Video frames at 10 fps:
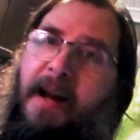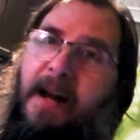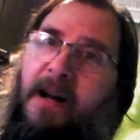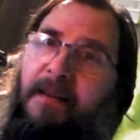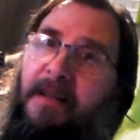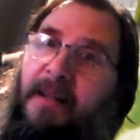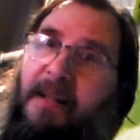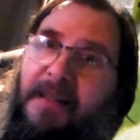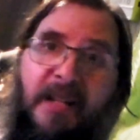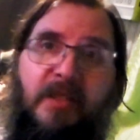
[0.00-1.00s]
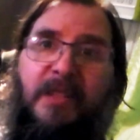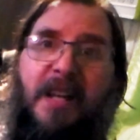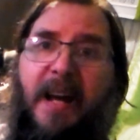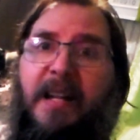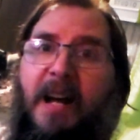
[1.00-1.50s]
And that's
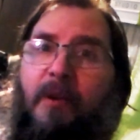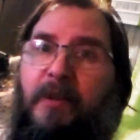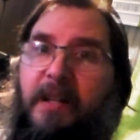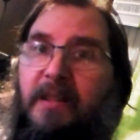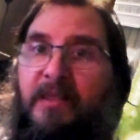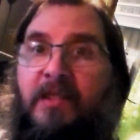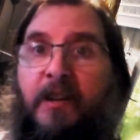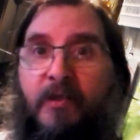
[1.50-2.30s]
just kind of how it is.